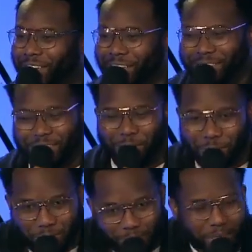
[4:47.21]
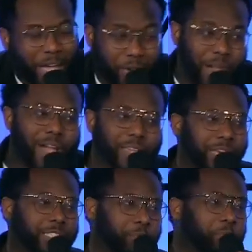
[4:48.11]
And so I don't know how he
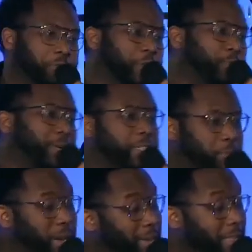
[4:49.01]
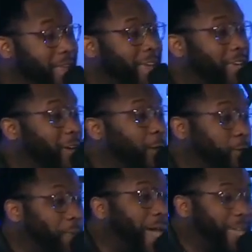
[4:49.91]
lost him in the first place, but he goes
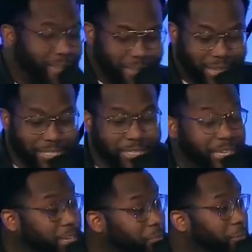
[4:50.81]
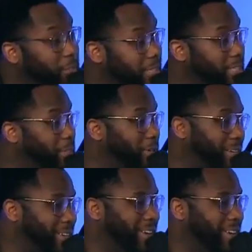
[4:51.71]
back. He's looking for this student.